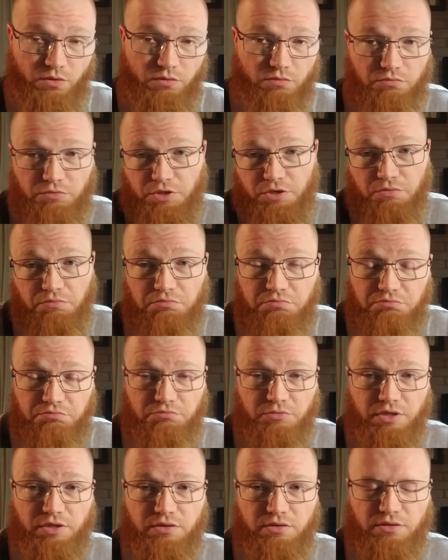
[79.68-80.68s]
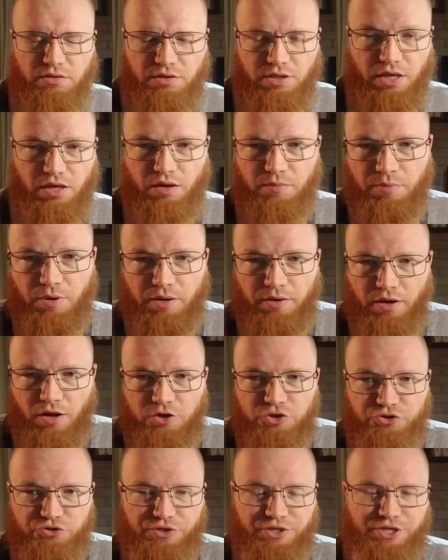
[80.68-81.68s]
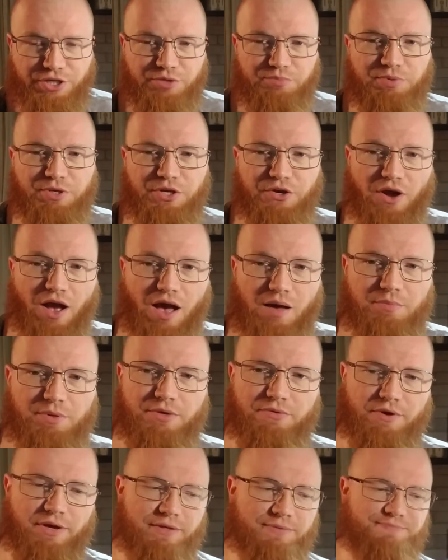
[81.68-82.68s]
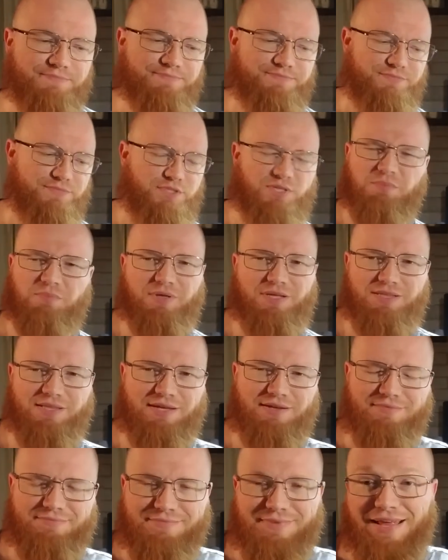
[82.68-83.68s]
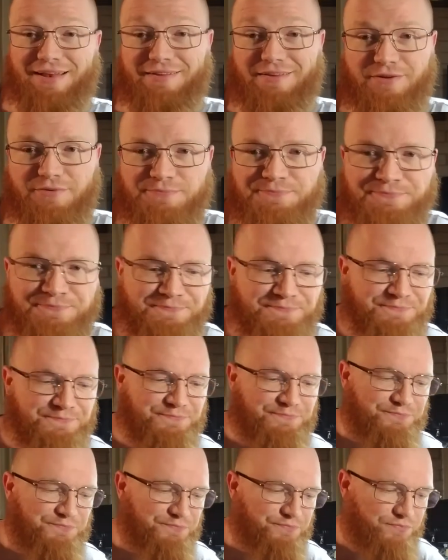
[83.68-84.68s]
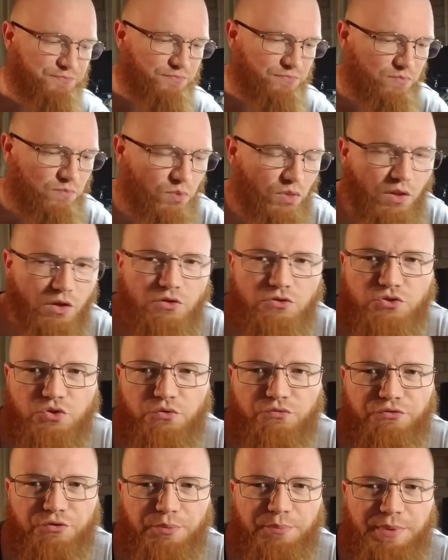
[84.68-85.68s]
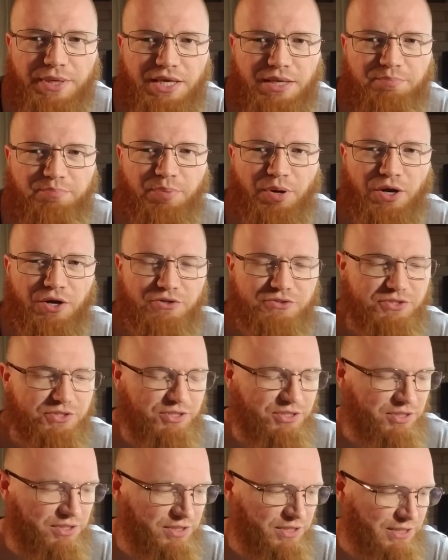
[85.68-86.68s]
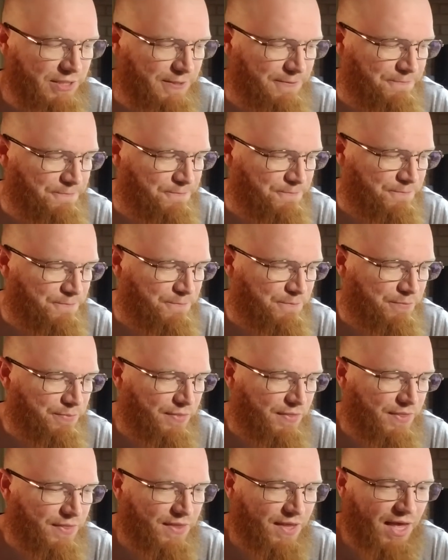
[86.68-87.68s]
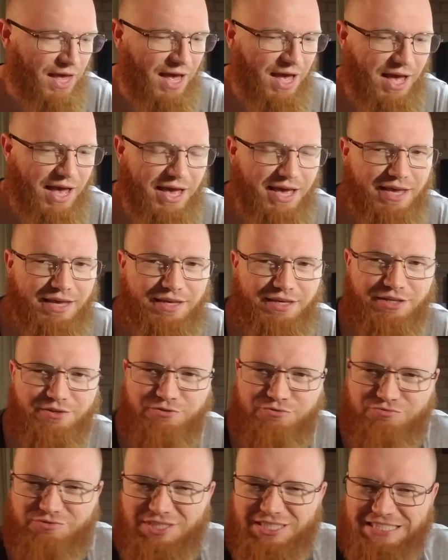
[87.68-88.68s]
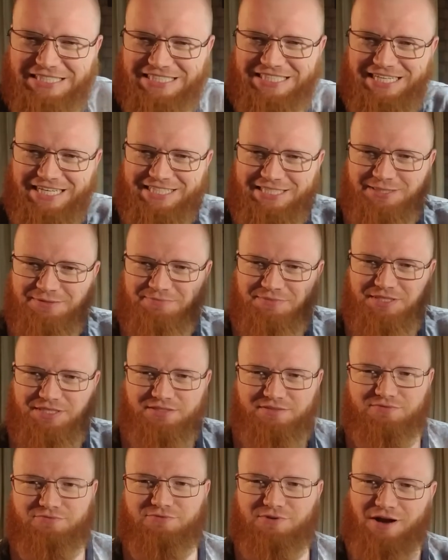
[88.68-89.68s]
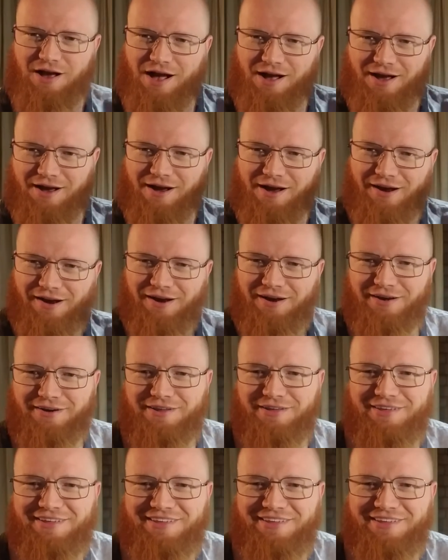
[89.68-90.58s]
you know, right? That part, archery could be your hobby, right? Something like that. I don't know. So for me personally, you know, really gets me rock hard.